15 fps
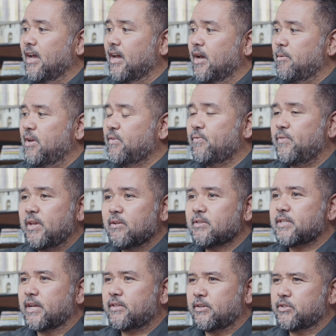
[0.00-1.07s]
uh, it
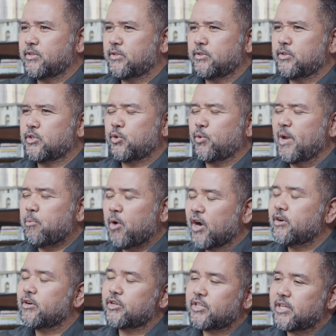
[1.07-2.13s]
feels like there's a, this great
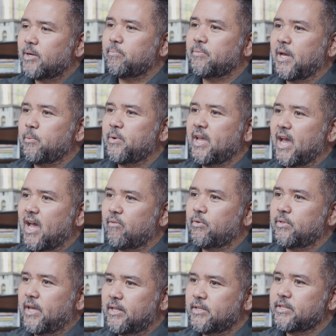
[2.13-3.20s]
partnership that we have
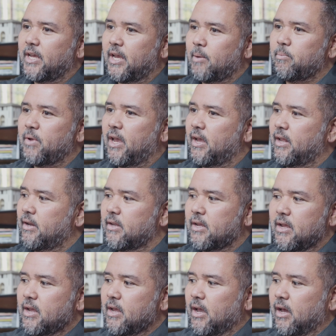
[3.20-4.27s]
with Enscape, and
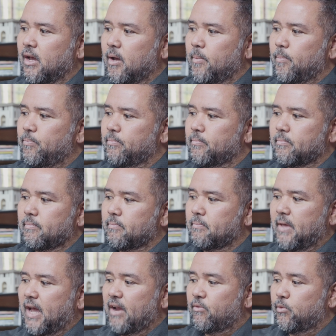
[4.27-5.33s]
um,
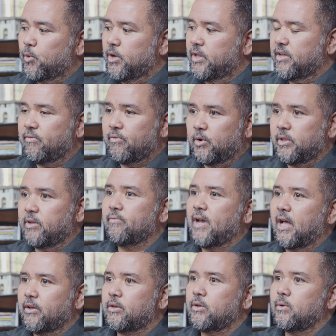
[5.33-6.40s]
I really, really
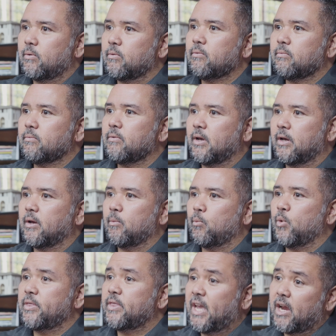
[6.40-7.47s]
value uh,
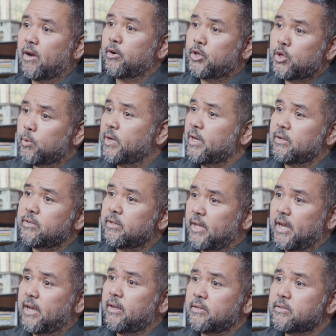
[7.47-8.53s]
what they are doing to
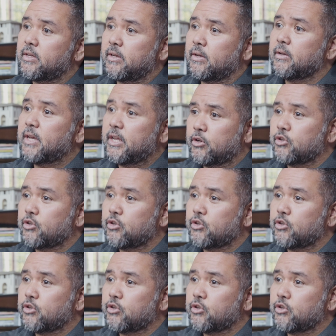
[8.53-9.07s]
the AEC